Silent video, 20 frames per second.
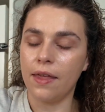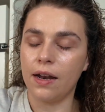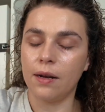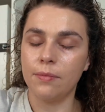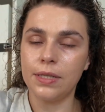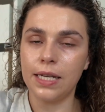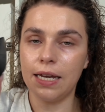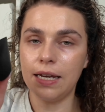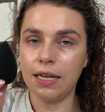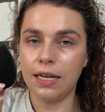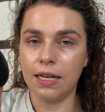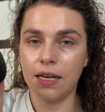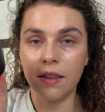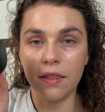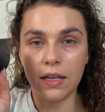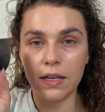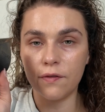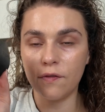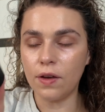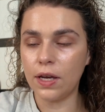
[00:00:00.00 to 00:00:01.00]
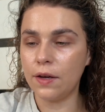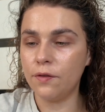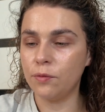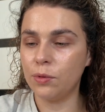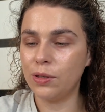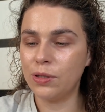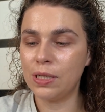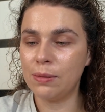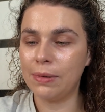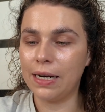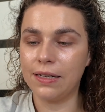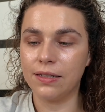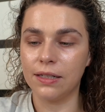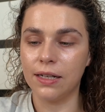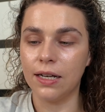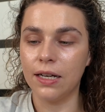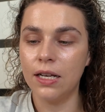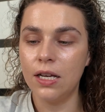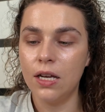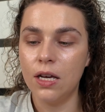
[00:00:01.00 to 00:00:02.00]
then I'm taking the Vive Beauty
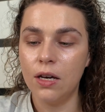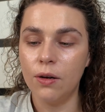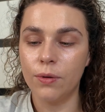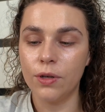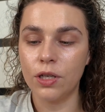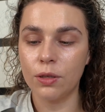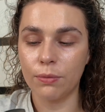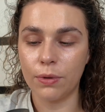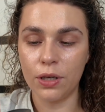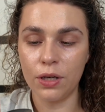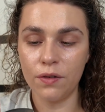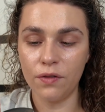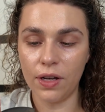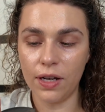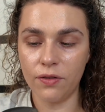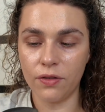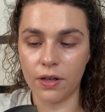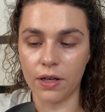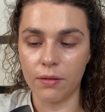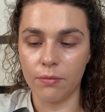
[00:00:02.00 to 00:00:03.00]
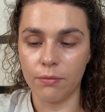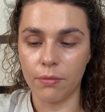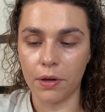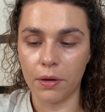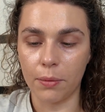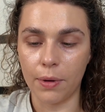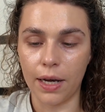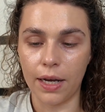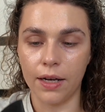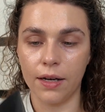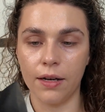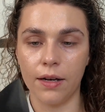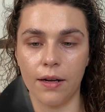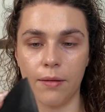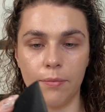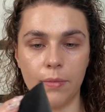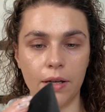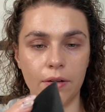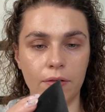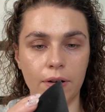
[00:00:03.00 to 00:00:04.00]
Blender, which is my new favourite, by the way.
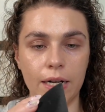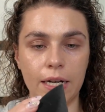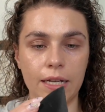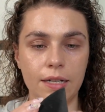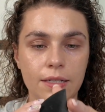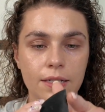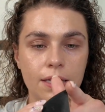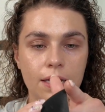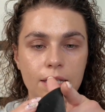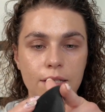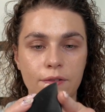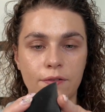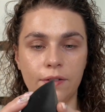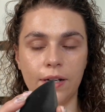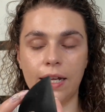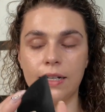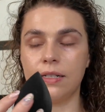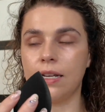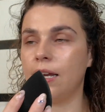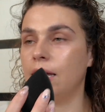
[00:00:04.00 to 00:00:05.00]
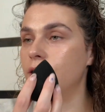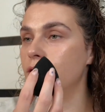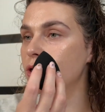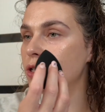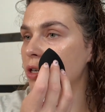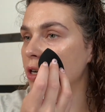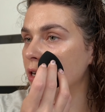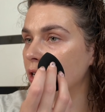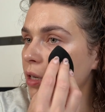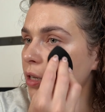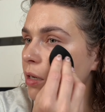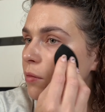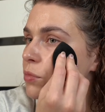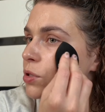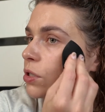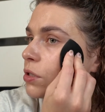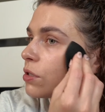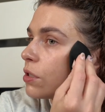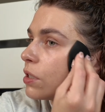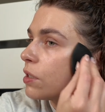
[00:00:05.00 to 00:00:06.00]
I'm really into this flat edge, and I'm
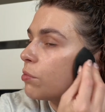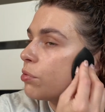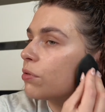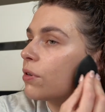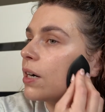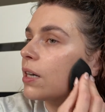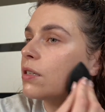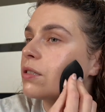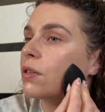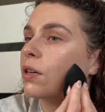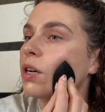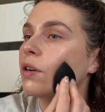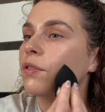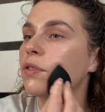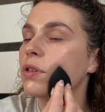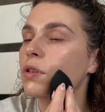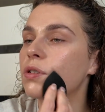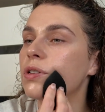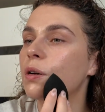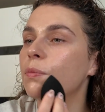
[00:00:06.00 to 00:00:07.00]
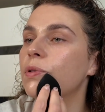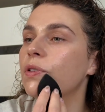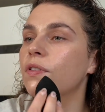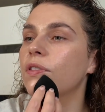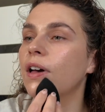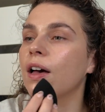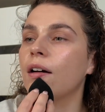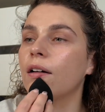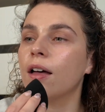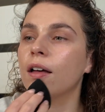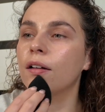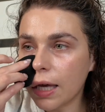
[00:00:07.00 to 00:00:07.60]
just going to press over the top of that.